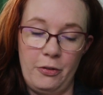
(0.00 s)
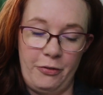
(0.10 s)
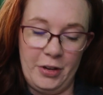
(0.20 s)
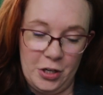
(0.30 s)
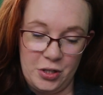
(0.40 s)

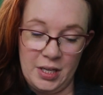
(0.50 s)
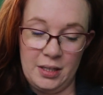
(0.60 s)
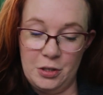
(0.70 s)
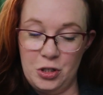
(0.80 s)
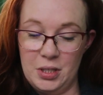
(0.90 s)
finish that
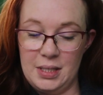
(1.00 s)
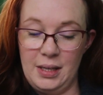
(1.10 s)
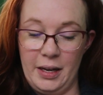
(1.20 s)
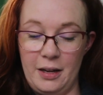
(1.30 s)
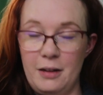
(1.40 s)
and just
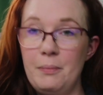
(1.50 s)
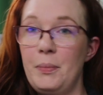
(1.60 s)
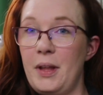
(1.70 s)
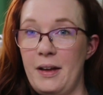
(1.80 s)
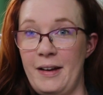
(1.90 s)
like
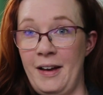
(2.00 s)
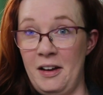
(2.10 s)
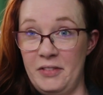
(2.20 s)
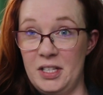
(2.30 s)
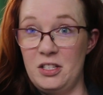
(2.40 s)

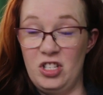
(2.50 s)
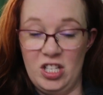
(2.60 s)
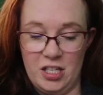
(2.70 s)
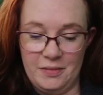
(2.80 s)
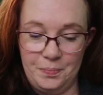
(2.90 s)
have it
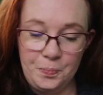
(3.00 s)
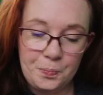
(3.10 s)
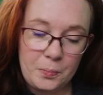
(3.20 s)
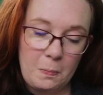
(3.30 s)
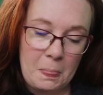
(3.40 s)
done.
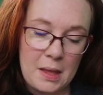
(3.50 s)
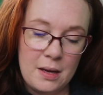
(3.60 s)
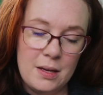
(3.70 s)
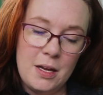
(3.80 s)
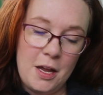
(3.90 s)

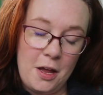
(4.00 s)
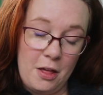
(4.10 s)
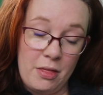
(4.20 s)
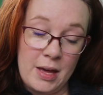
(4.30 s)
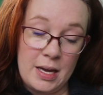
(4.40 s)

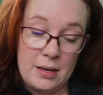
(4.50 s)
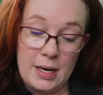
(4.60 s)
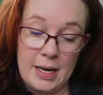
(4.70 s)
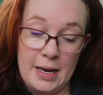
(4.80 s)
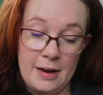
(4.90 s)
Then
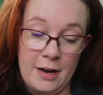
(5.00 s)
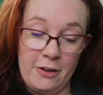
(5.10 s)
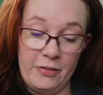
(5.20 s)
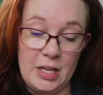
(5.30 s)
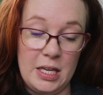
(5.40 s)
I
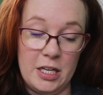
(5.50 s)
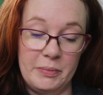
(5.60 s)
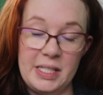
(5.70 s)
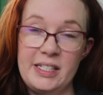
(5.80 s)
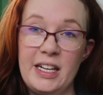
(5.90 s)
have the
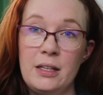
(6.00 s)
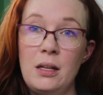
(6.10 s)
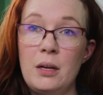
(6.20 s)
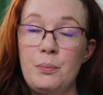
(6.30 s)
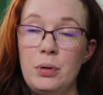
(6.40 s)

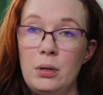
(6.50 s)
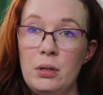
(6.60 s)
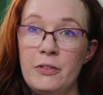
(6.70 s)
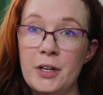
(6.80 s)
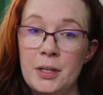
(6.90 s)
Sandlot
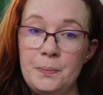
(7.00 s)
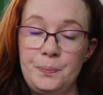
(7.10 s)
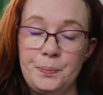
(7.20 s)
pullover.